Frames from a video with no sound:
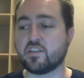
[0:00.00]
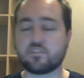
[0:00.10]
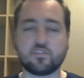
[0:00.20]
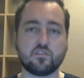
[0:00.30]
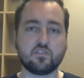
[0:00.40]
So
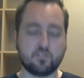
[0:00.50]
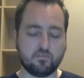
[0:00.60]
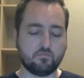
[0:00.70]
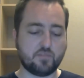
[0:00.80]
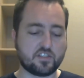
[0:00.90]

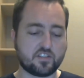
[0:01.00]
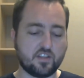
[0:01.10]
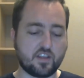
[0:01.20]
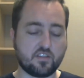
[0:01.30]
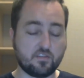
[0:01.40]
basically, like
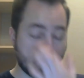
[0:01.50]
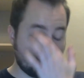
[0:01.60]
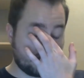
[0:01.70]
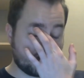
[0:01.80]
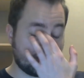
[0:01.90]

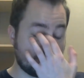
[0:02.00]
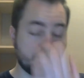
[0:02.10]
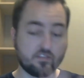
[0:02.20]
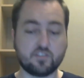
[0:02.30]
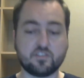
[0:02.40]
picture
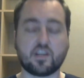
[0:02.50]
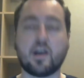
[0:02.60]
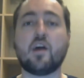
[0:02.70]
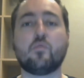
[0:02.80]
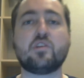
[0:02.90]
there's like a
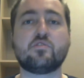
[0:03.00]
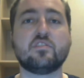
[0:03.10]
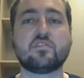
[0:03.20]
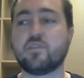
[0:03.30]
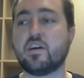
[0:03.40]
hot
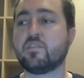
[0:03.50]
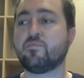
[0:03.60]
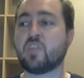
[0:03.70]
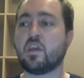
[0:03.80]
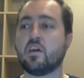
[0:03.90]
waitress, right?
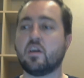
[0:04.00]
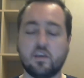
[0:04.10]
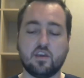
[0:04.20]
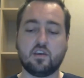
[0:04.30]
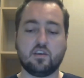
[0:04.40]

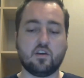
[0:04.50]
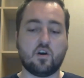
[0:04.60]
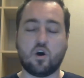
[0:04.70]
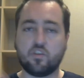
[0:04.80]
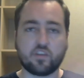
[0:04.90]

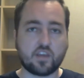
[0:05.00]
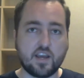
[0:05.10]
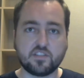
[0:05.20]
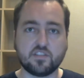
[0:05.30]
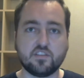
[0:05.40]
All the
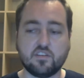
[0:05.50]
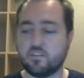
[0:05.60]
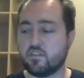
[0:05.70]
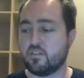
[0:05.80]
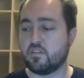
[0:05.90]
guys in the
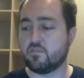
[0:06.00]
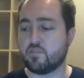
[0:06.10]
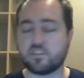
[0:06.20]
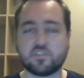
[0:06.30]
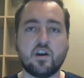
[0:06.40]

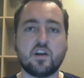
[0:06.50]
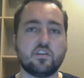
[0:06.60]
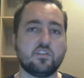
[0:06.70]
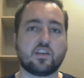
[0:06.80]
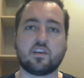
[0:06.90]
restaurant are
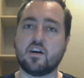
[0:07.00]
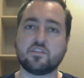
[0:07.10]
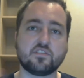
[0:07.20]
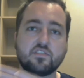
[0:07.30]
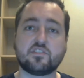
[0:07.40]
like
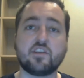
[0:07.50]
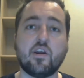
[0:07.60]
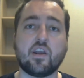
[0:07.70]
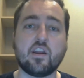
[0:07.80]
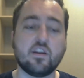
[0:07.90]
constantly staring
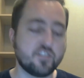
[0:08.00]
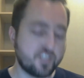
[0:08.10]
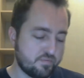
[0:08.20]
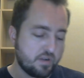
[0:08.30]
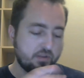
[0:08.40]
at her. She's
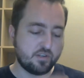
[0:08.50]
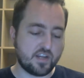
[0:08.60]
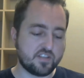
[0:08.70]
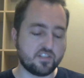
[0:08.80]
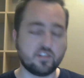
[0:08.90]
probably
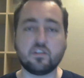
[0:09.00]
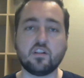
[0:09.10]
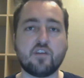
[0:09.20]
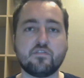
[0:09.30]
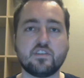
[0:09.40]
dressed in a little
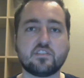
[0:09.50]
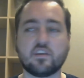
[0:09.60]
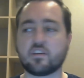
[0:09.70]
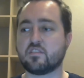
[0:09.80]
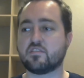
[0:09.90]
outfit. Like
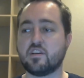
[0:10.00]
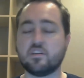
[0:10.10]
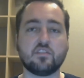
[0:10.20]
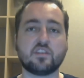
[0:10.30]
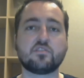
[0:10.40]
say,
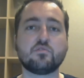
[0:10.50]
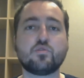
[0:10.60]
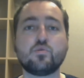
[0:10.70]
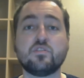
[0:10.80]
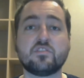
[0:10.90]
let's use
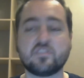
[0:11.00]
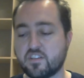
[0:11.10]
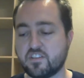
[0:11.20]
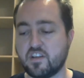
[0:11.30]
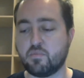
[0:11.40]
Hooters as an
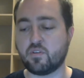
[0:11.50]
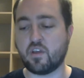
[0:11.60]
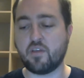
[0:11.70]
example, okay?